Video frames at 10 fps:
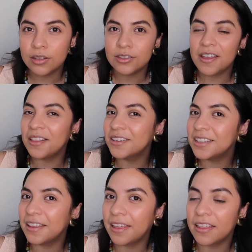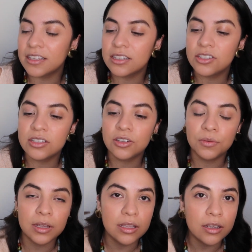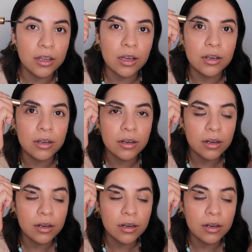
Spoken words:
So that looks like that. This is just a really good